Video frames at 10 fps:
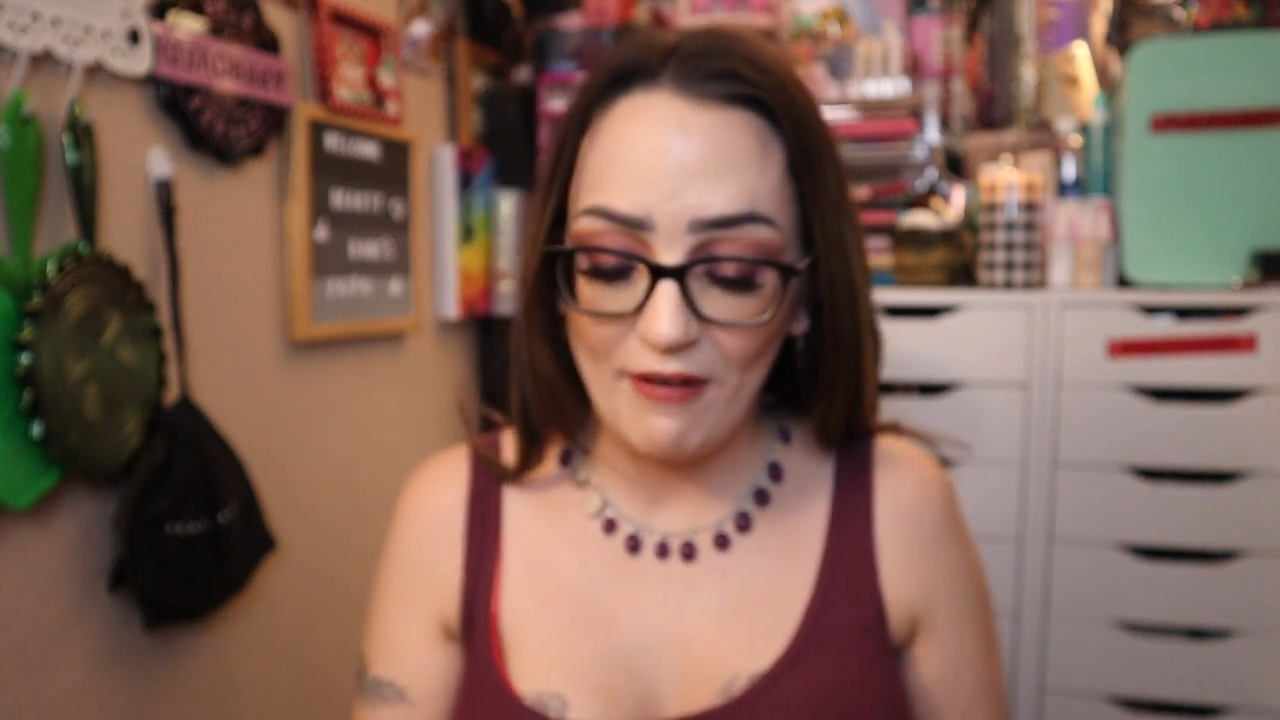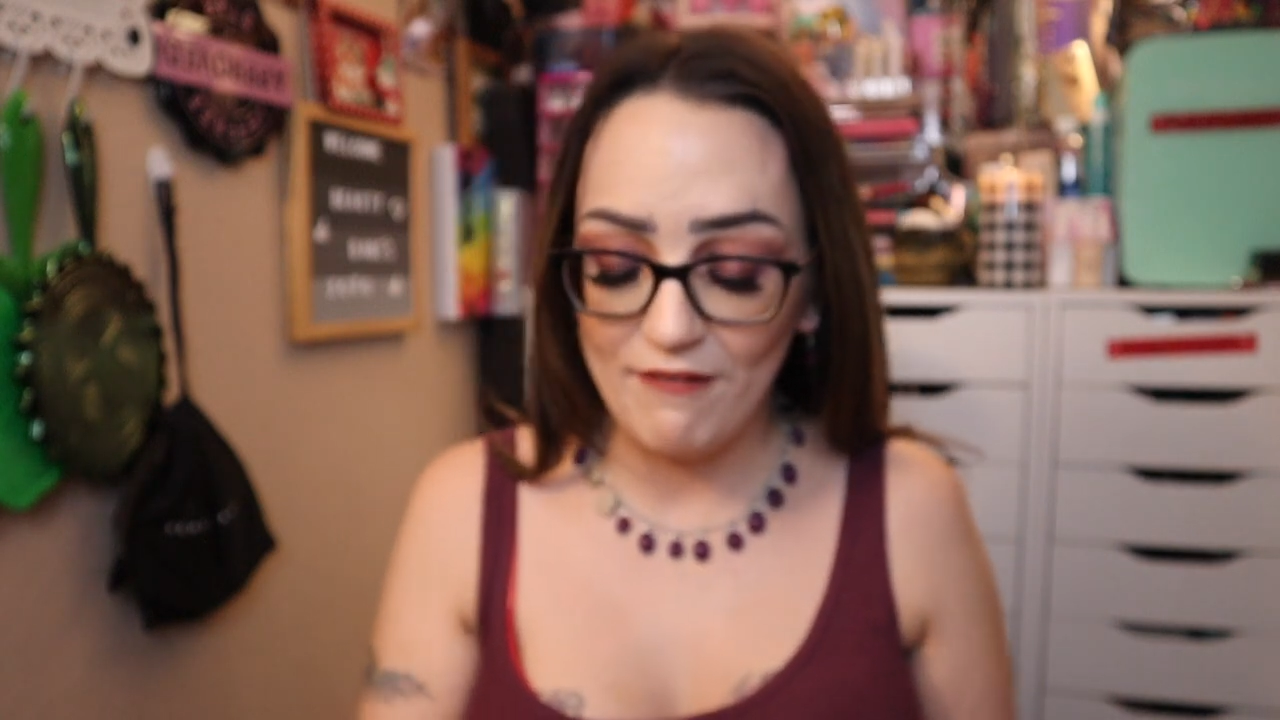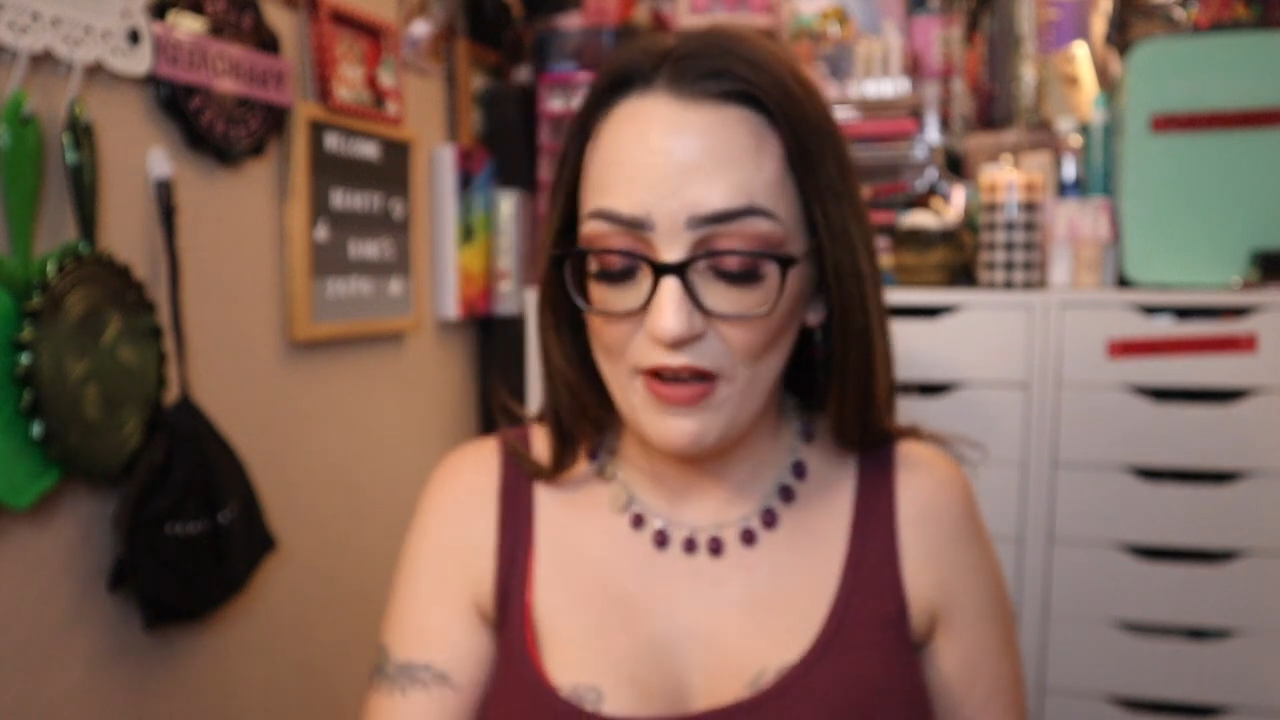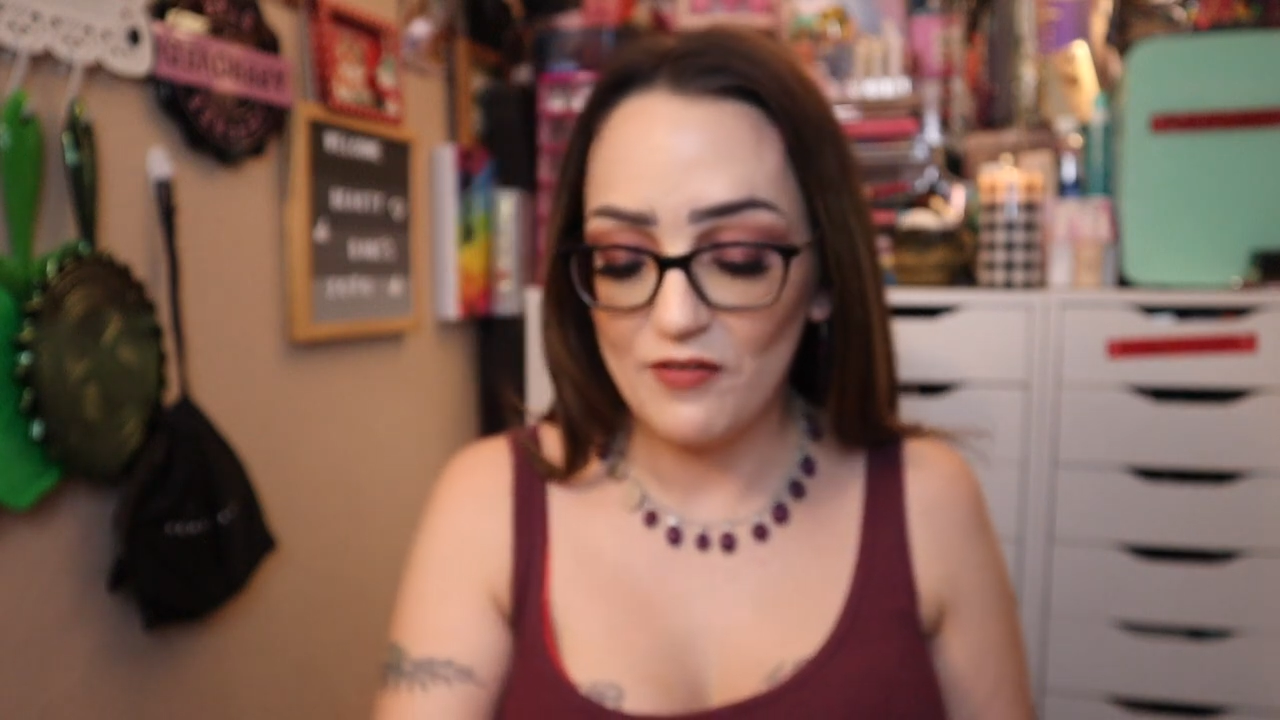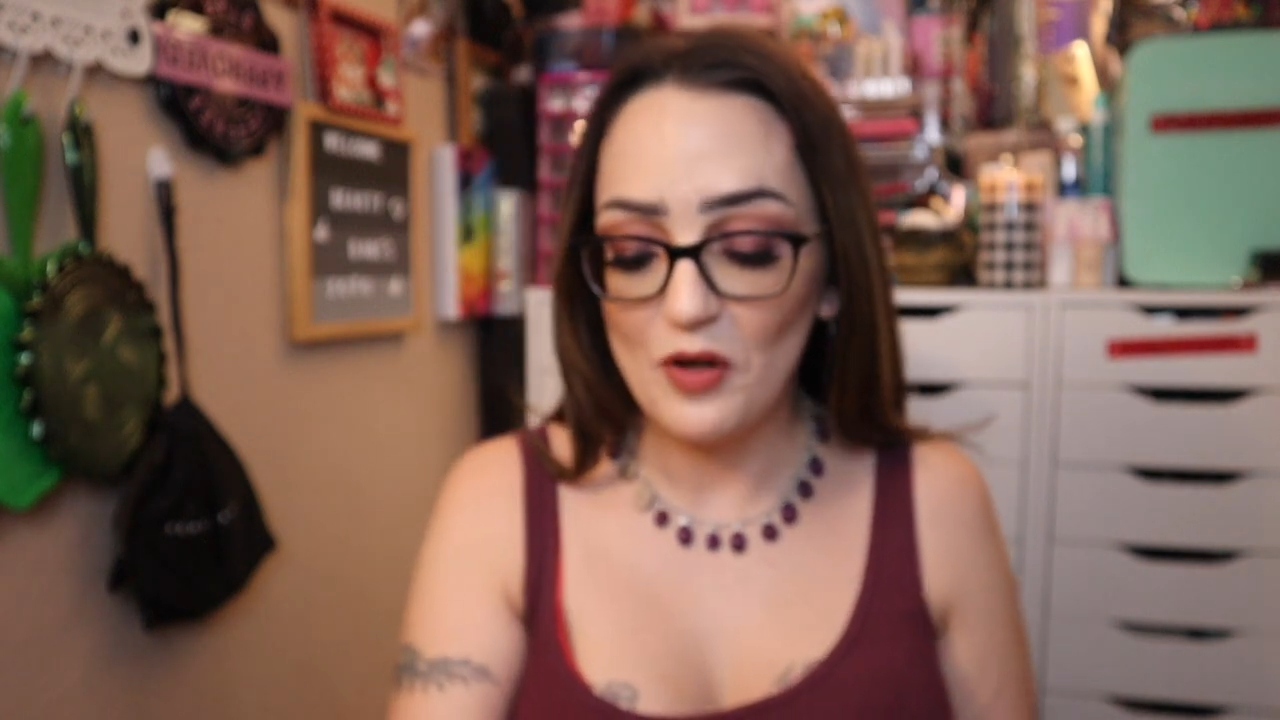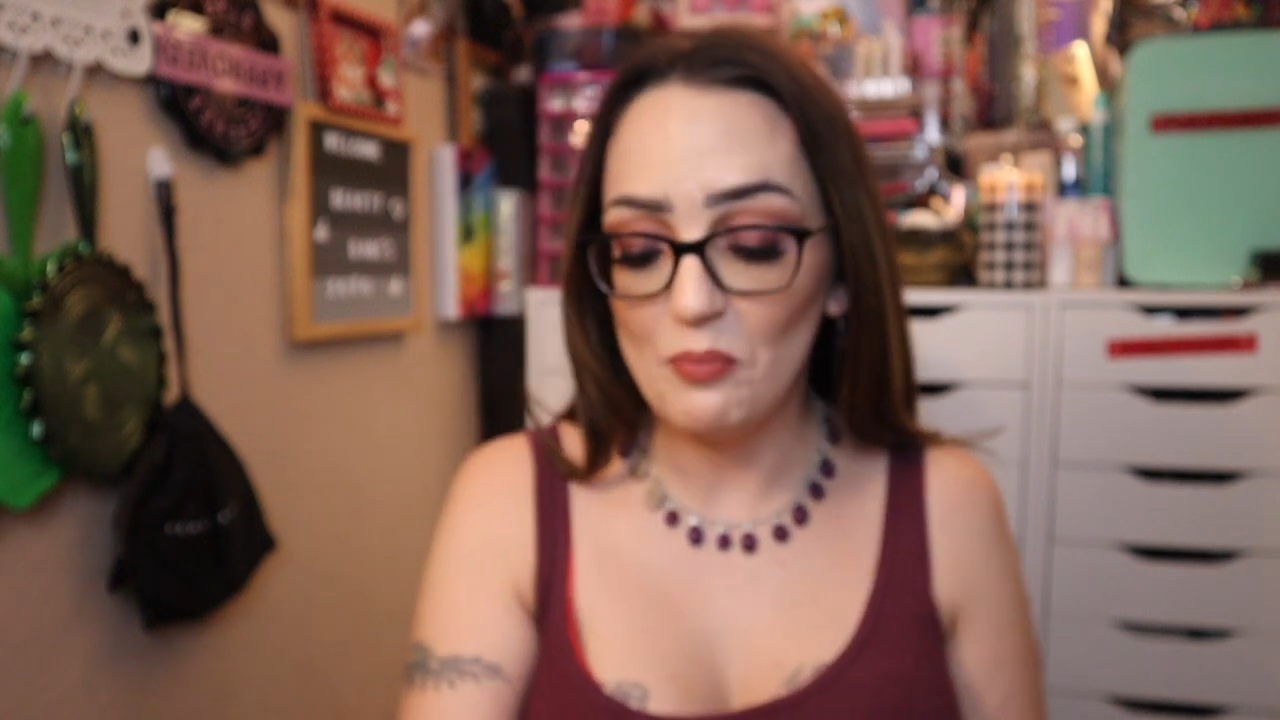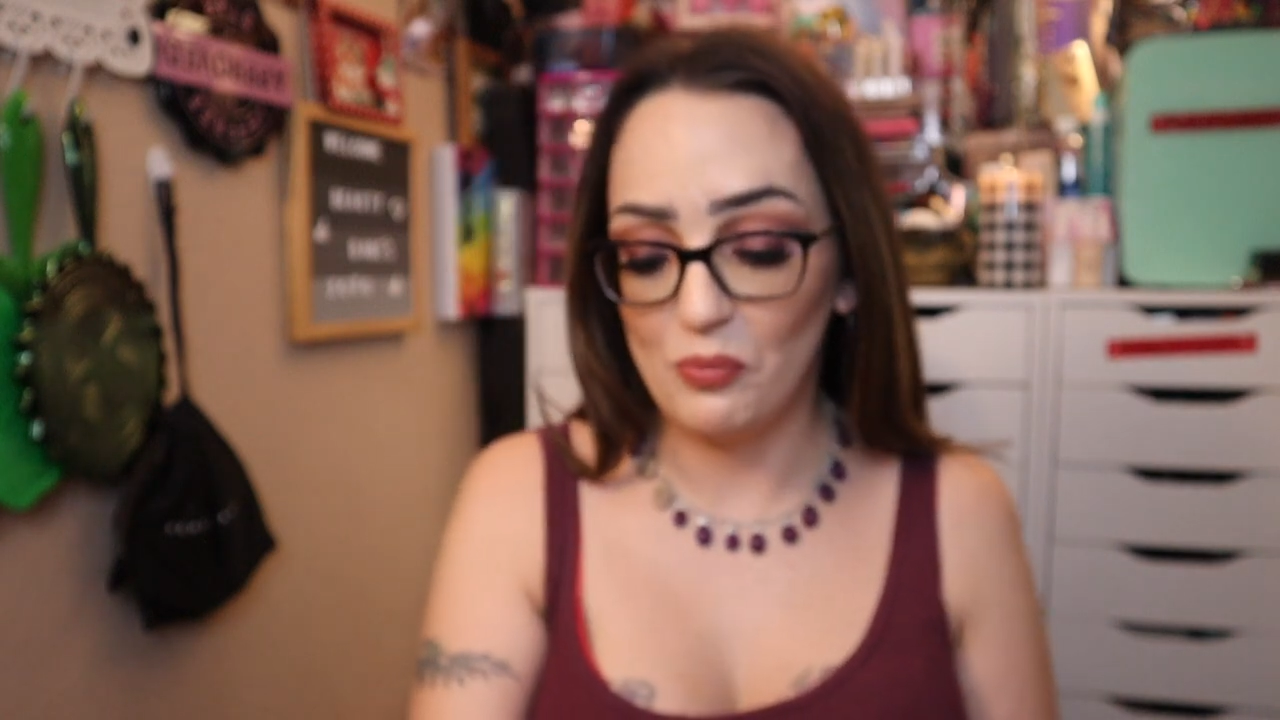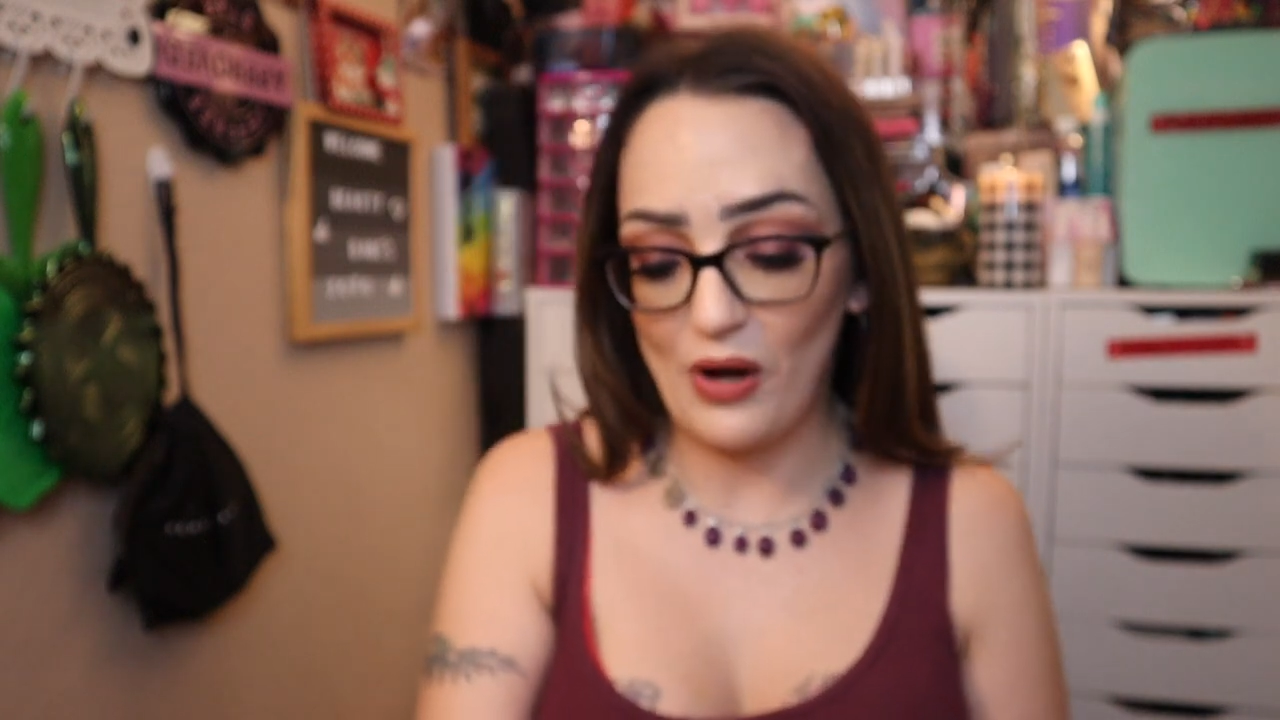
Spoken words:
favorite